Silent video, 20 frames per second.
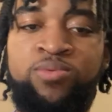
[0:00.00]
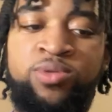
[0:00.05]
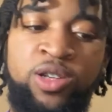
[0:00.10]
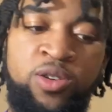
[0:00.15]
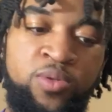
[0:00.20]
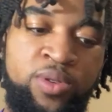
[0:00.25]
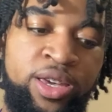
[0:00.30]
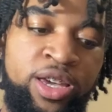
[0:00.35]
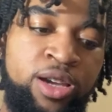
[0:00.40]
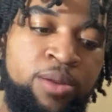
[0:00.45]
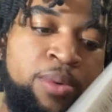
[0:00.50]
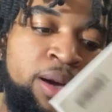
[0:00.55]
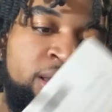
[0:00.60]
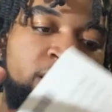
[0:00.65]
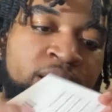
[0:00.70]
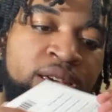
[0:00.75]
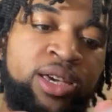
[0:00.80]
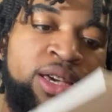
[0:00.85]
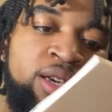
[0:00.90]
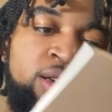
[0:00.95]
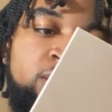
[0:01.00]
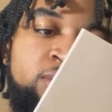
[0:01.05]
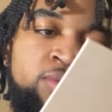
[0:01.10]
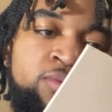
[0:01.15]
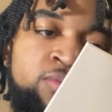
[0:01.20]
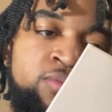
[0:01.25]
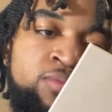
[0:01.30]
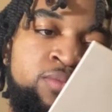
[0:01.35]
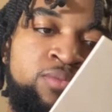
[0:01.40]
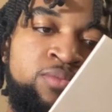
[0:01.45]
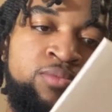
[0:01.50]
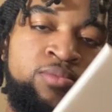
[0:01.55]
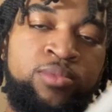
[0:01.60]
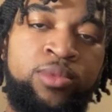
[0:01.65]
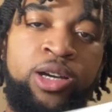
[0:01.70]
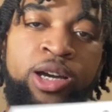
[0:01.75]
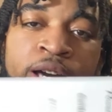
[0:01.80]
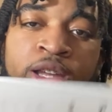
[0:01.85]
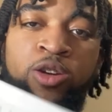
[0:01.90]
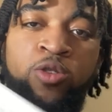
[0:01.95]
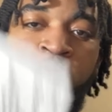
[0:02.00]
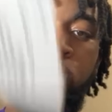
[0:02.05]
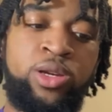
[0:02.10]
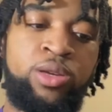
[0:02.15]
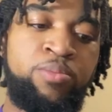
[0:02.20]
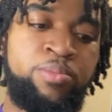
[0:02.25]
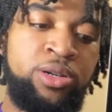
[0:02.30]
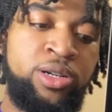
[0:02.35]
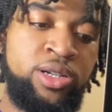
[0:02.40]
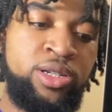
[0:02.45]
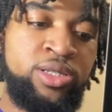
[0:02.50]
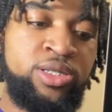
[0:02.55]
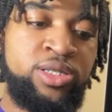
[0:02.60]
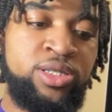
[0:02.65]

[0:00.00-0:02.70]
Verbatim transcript: Don't care about that. I don't read books.